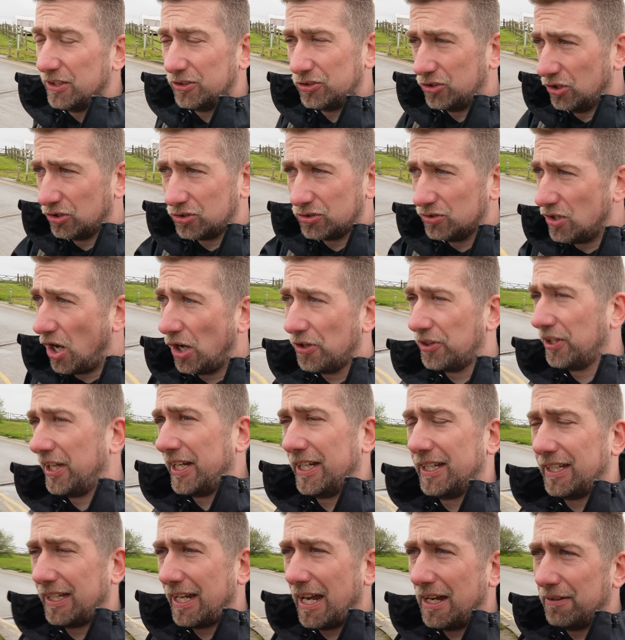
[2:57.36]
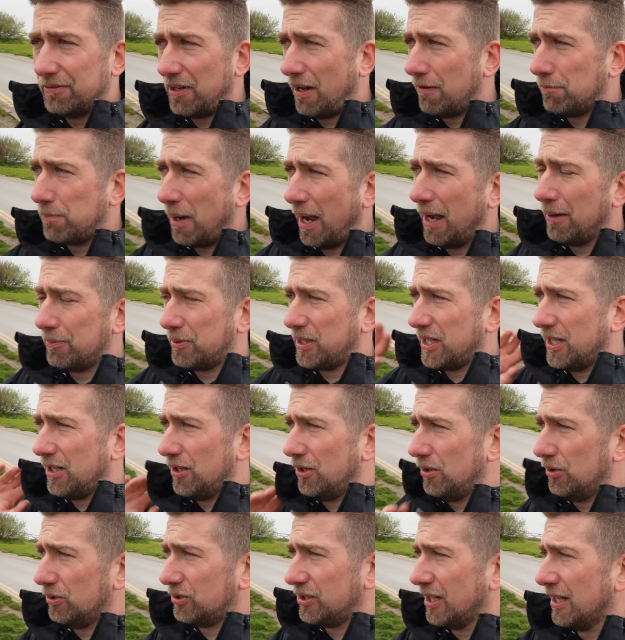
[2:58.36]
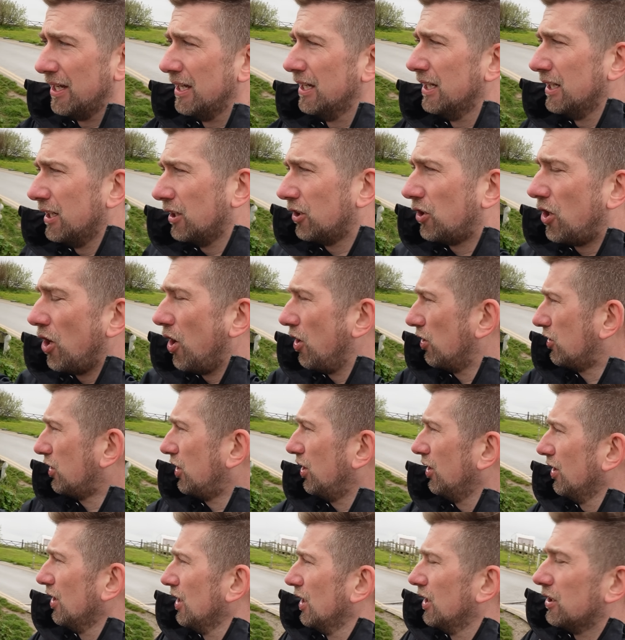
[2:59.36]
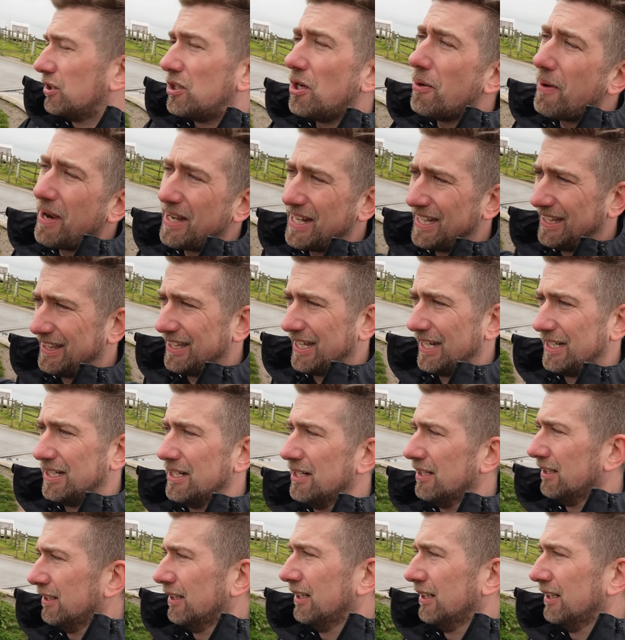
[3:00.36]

there's just nothing. Can't even have barbecues, cook, do anything,